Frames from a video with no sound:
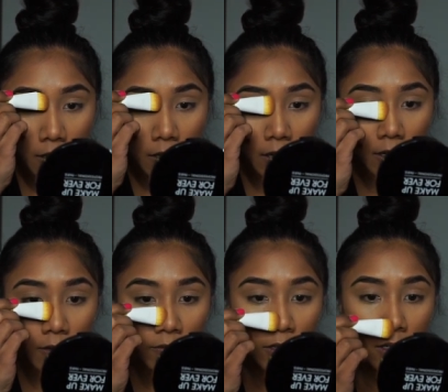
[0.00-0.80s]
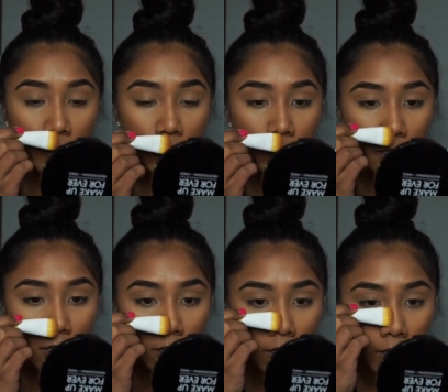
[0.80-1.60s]
kind of just
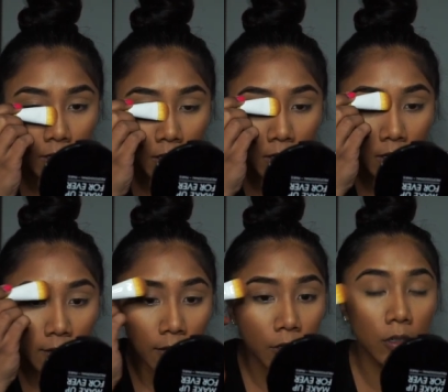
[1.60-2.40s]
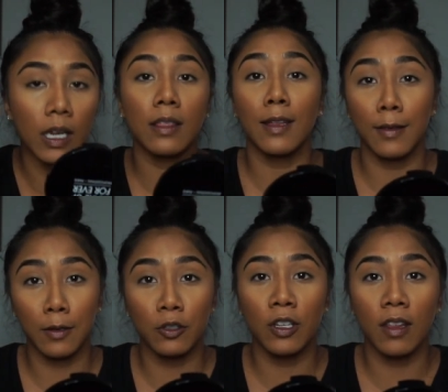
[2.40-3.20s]
create the
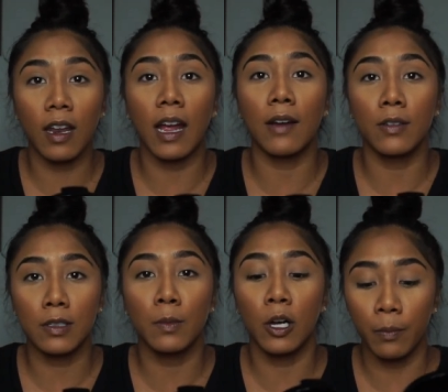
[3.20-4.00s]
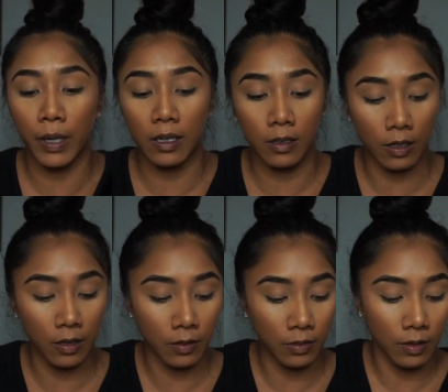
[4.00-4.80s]
illusion that I have a small button
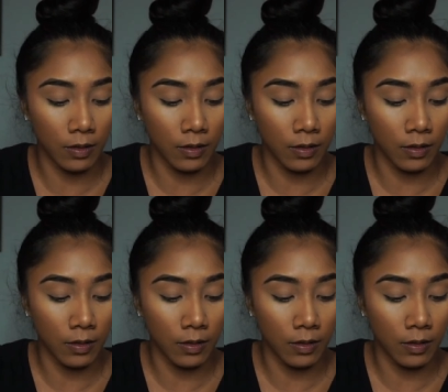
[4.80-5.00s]
nose.